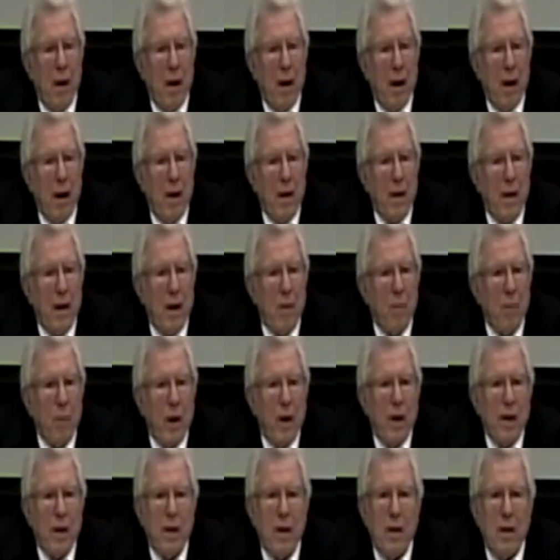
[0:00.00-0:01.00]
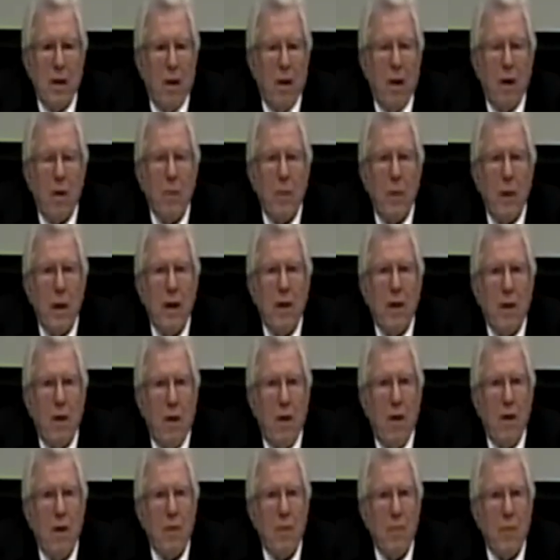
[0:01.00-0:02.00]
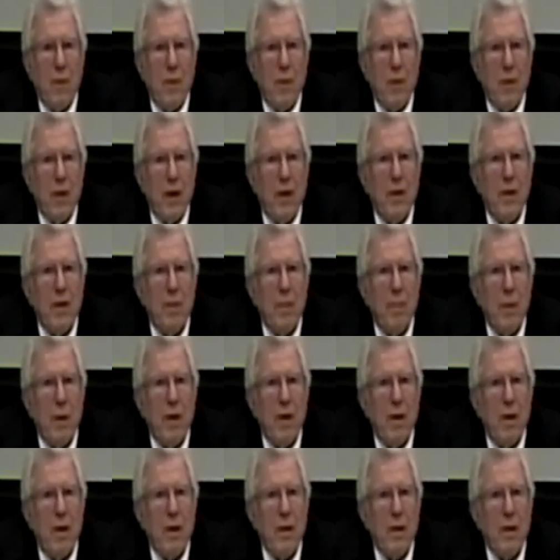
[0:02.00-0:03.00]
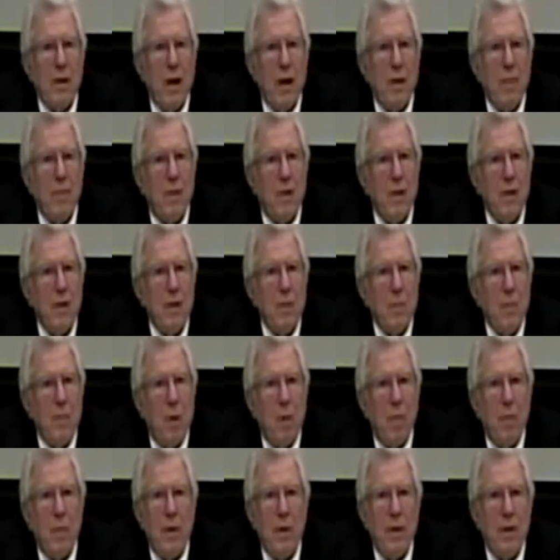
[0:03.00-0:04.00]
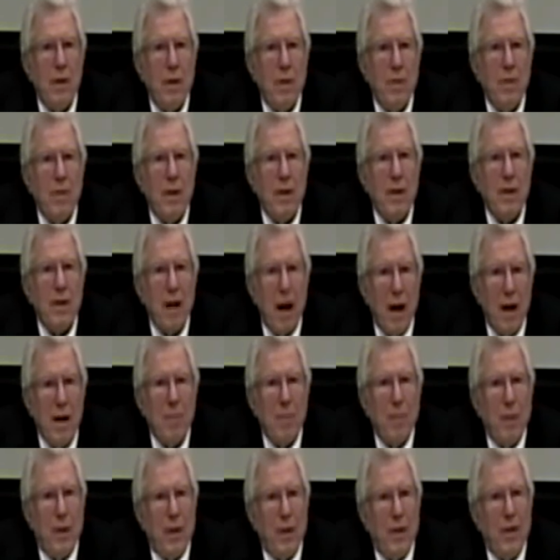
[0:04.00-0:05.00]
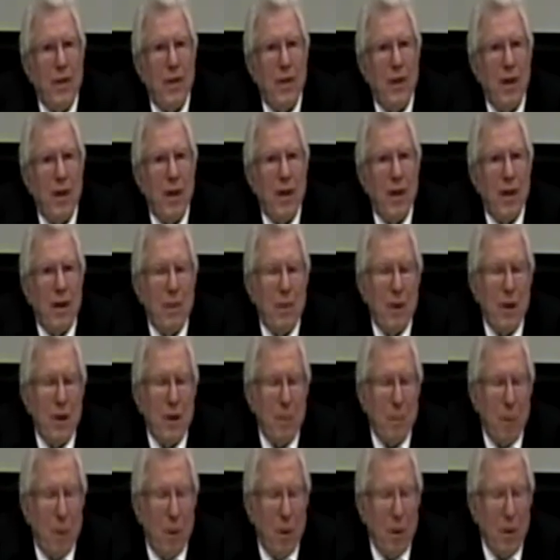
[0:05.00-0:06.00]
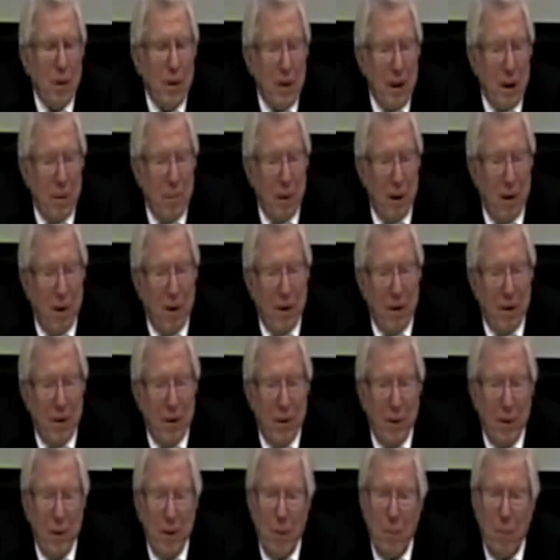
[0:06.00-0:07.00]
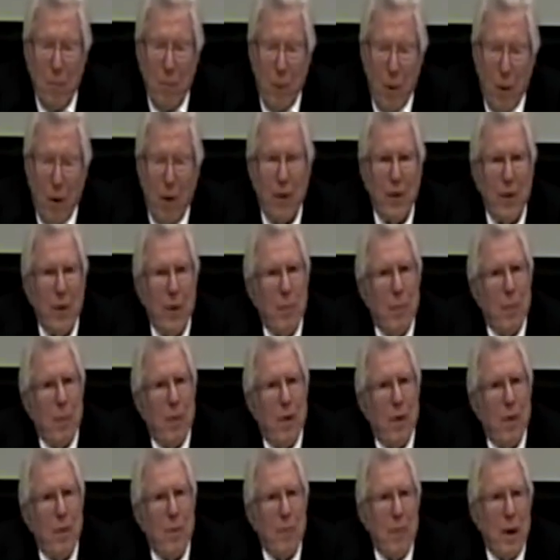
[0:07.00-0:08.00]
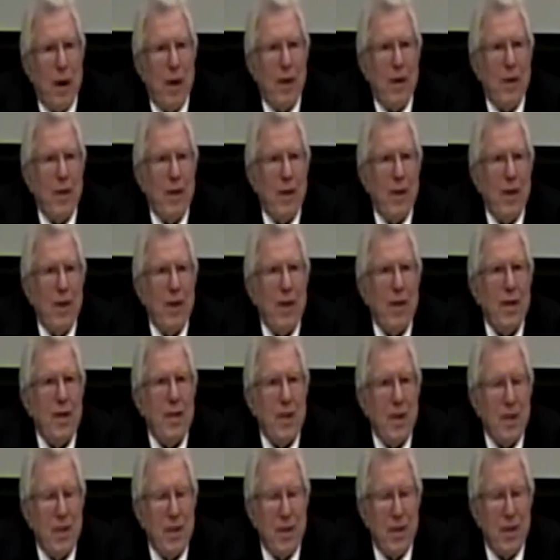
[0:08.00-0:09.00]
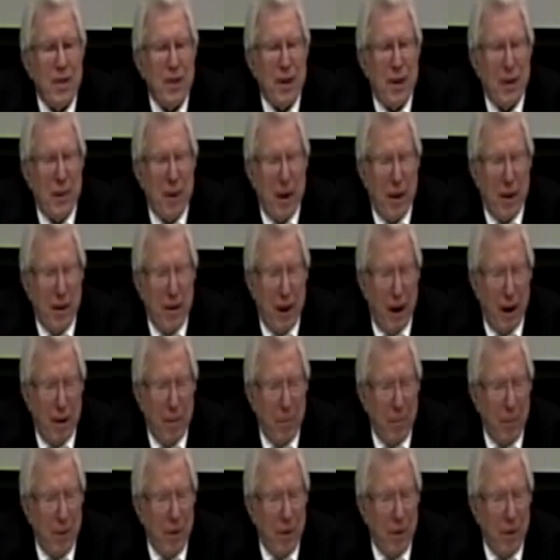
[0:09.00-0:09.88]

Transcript: And I waited all week long for this because that was a moment of excitement which broke somehow into the boredom of my little existence at that time.